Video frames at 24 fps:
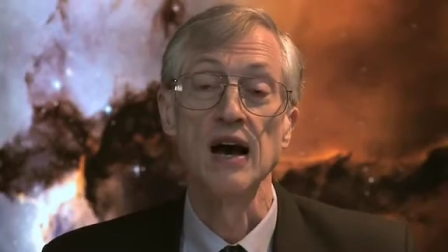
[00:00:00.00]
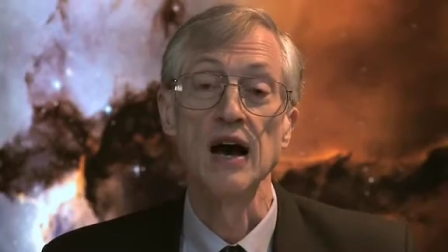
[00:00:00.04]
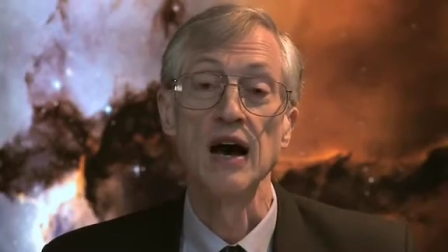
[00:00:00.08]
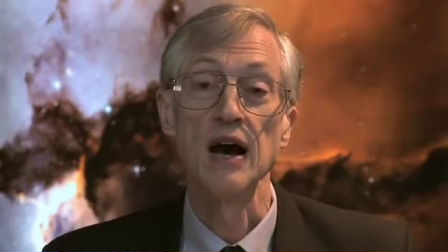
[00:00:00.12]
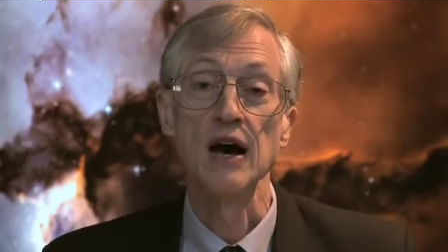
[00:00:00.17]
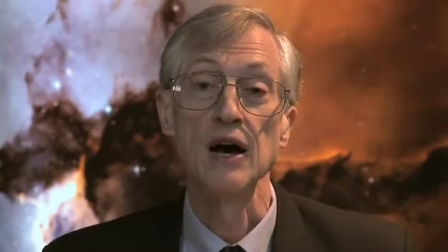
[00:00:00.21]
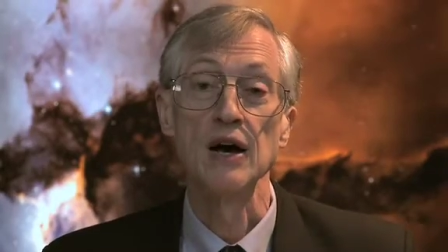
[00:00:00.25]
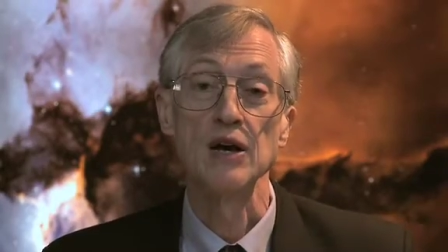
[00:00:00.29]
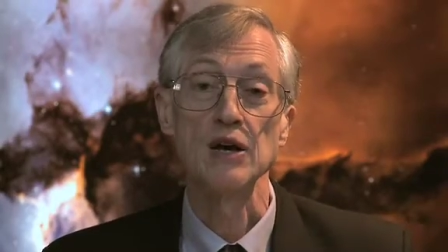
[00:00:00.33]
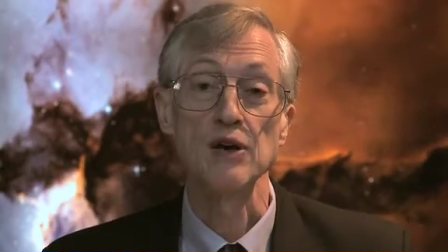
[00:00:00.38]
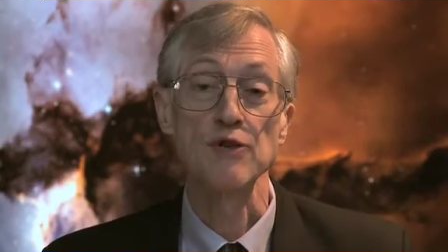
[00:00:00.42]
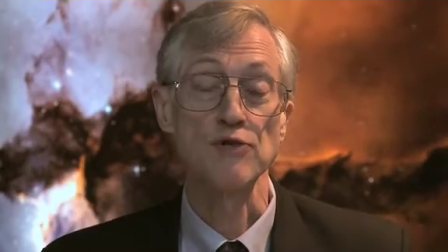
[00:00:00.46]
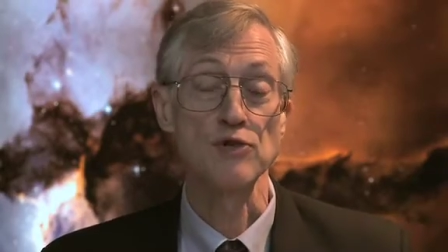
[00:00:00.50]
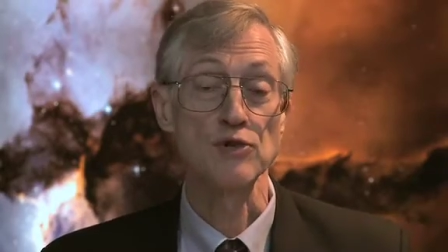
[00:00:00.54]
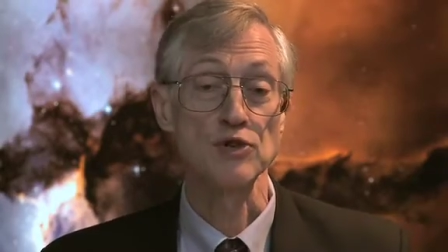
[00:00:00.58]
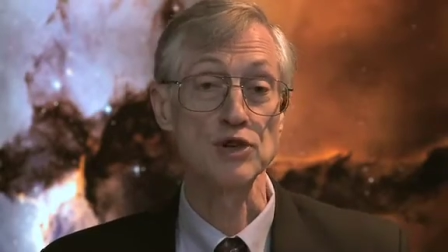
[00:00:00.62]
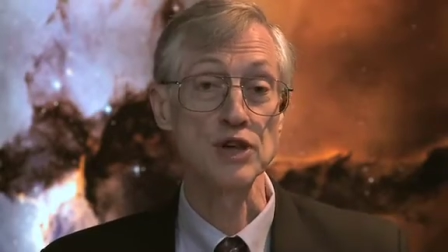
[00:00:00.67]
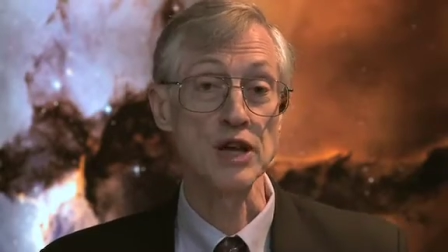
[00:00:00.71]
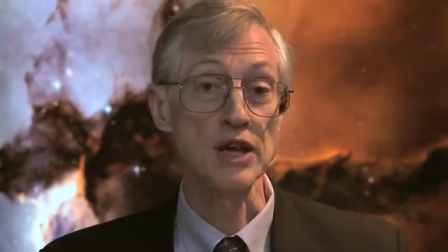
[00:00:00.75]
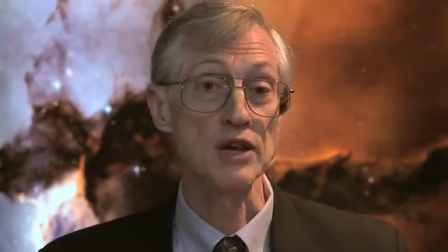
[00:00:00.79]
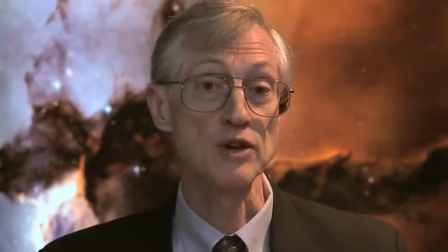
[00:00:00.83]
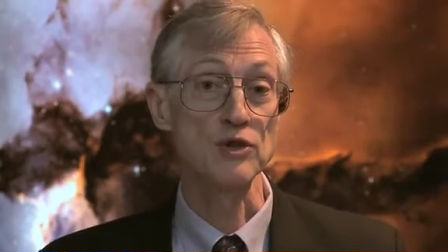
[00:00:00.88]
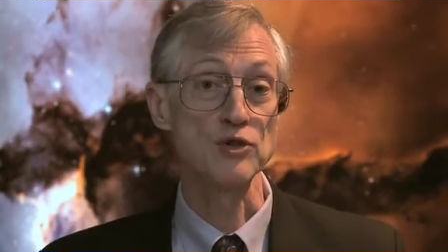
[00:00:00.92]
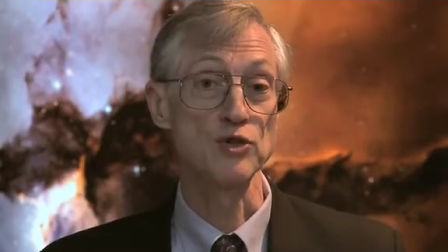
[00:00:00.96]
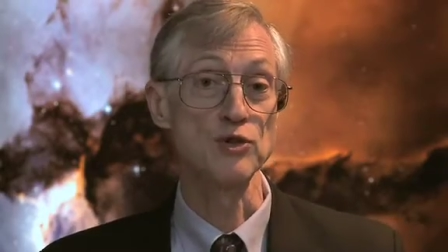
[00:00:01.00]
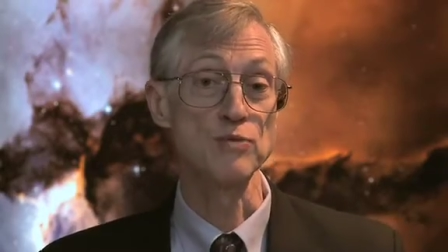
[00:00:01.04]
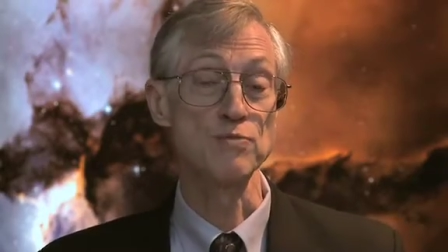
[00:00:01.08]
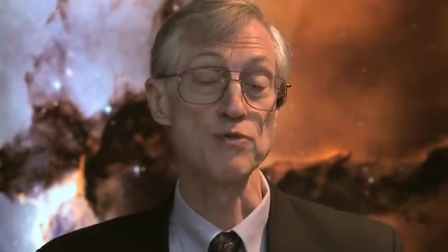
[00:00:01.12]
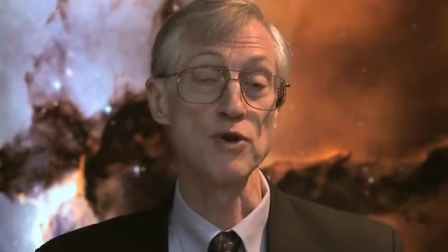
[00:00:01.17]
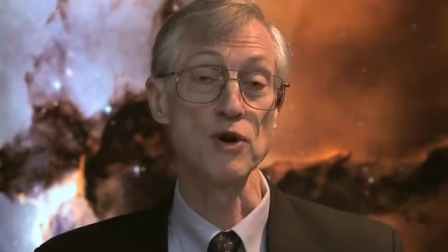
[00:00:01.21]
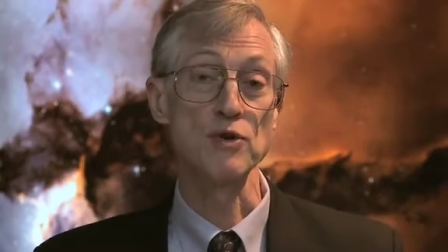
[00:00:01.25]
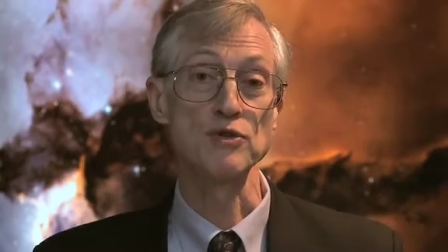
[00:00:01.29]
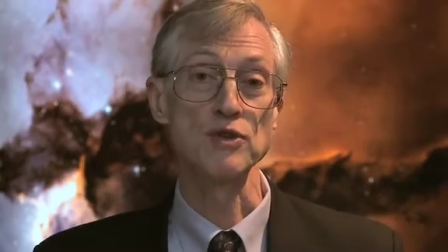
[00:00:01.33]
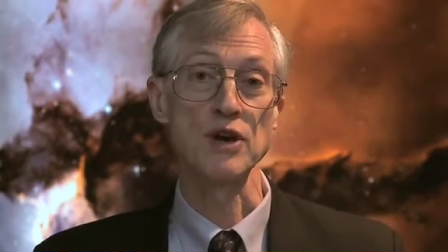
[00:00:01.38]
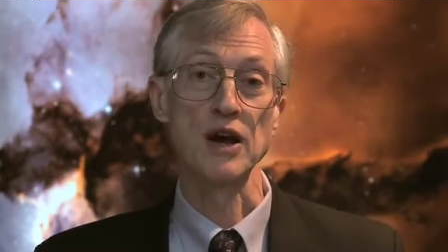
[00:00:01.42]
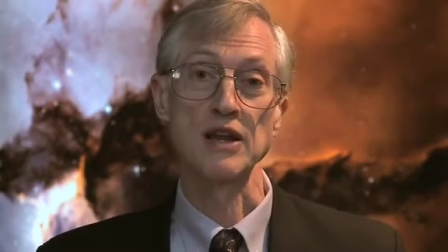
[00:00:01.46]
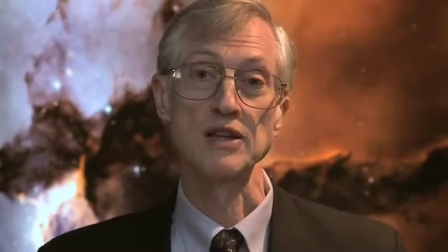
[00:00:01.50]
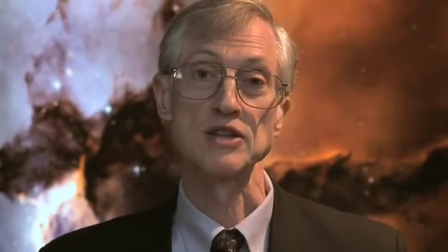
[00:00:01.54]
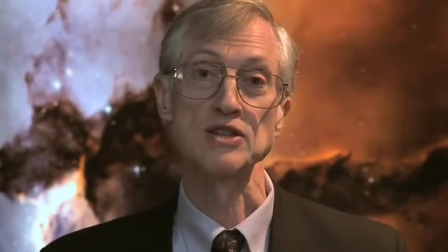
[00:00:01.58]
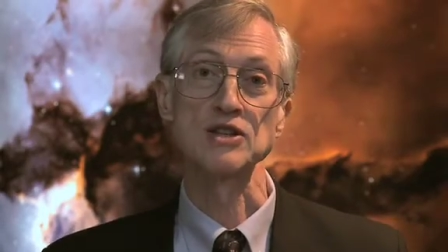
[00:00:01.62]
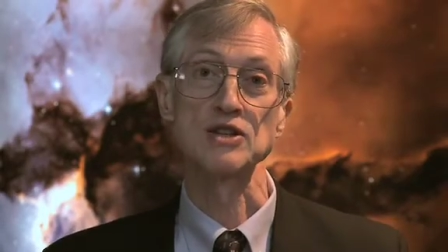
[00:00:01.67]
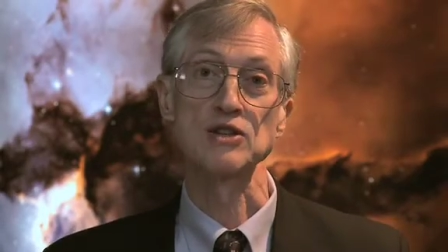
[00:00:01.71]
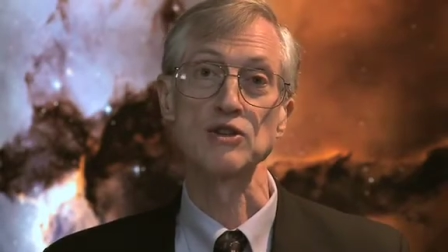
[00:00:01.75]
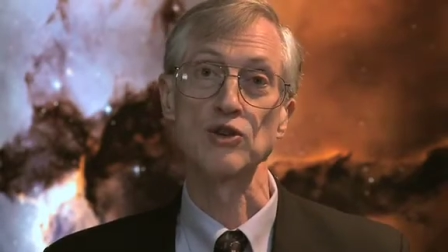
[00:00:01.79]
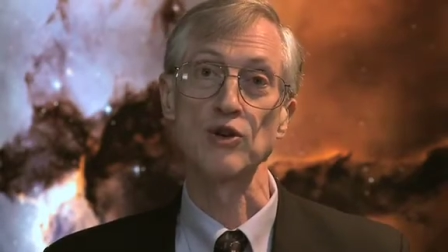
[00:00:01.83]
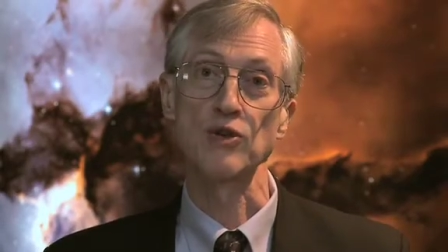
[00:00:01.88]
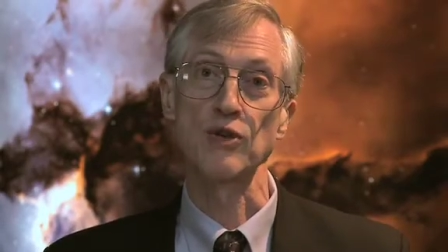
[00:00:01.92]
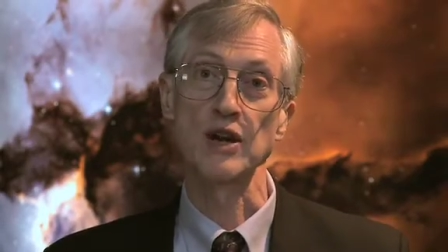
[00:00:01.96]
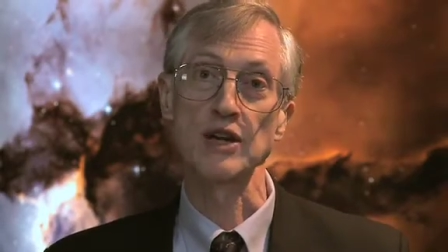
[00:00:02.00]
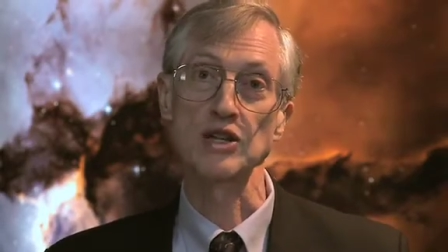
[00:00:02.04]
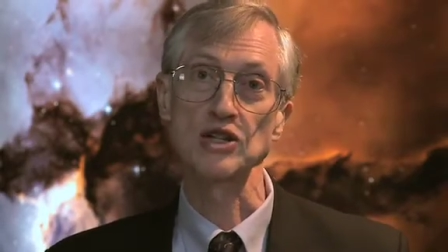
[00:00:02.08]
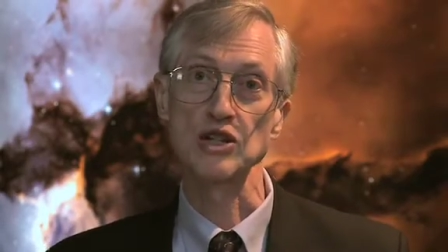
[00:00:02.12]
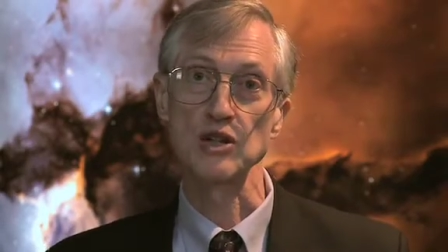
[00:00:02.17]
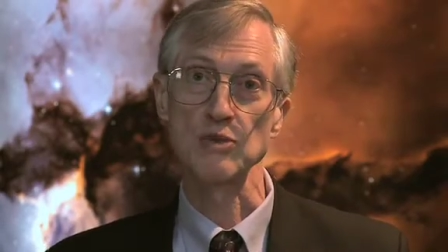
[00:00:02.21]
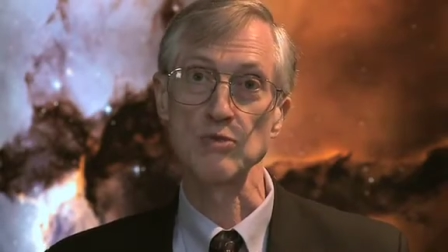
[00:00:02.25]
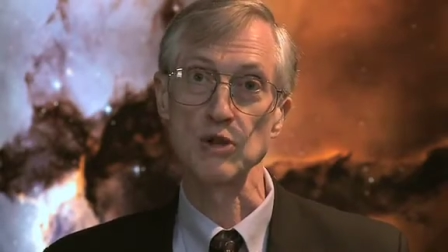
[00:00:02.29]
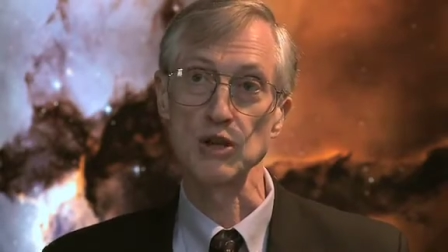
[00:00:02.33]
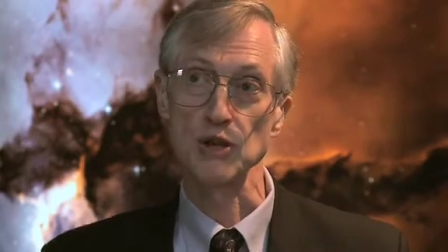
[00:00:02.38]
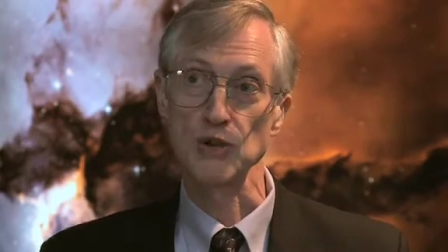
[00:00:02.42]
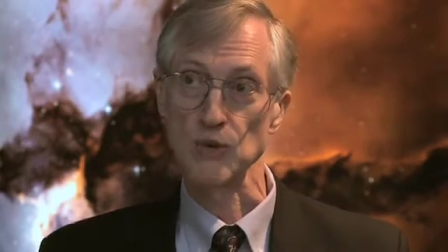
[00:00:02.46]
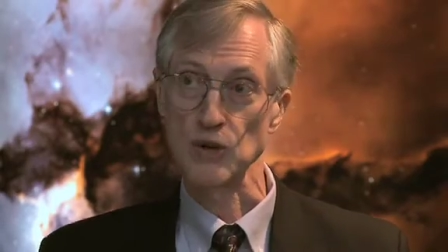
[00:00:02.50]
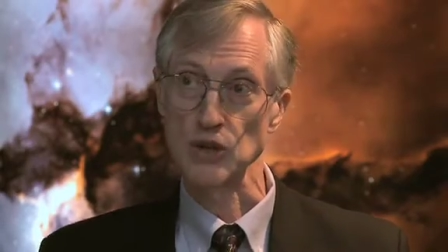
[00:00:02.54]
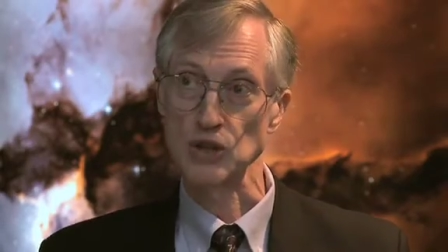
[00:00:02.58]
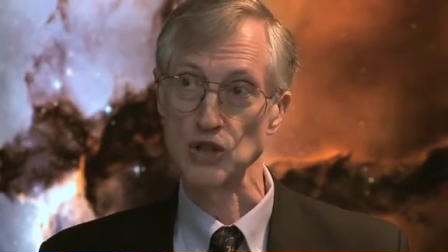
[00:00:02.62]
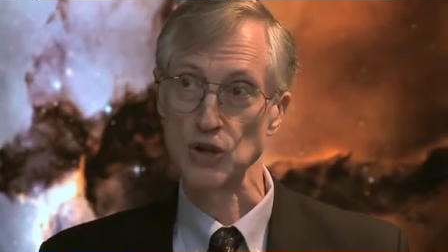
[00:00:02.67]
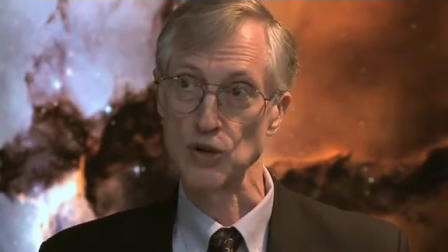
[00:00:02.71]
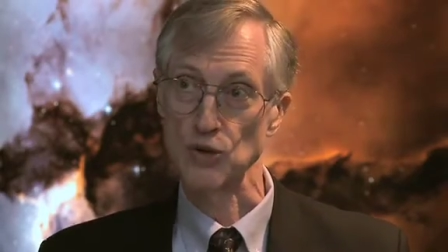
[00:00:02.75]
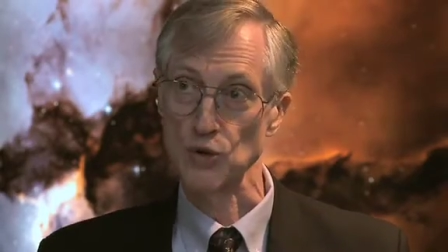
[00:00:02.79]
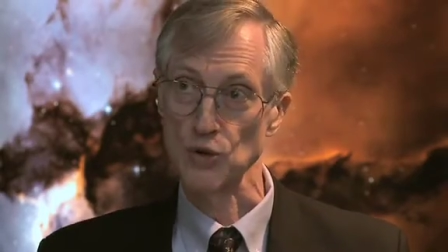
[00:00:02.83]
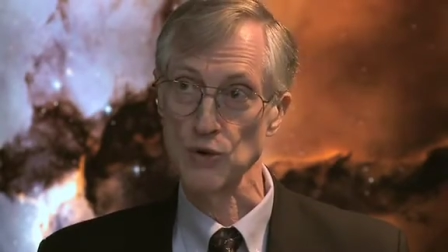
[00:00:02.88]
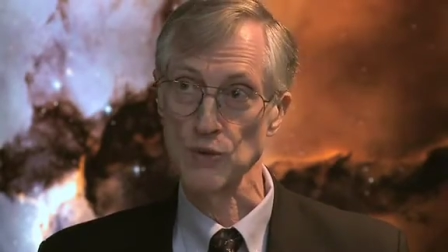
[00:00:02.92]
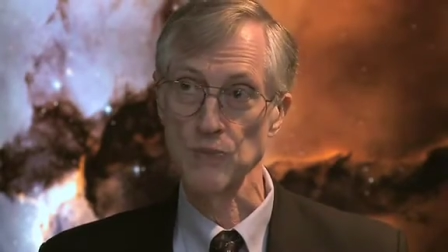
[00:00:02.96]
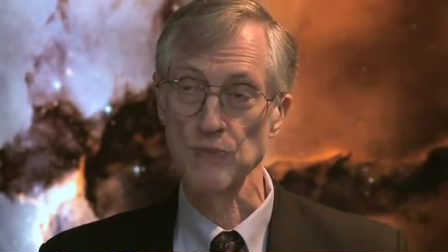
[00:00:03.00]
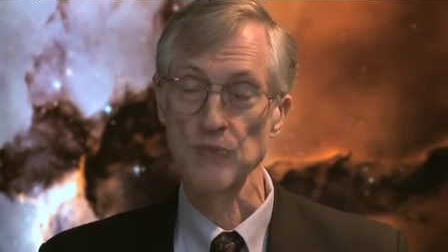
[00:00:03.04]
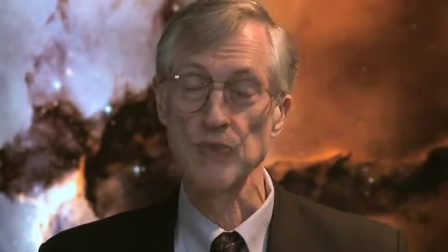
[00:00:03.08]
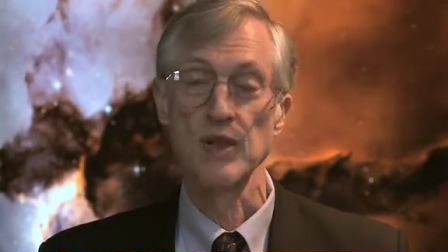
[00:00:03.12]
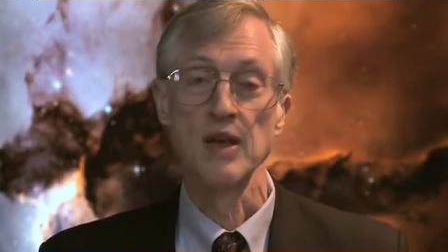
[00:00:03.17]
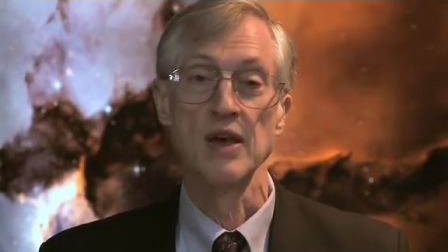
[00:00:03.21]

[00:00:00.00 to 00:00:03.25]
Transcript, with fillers: Uh, if you take two protons and you crash them into each other,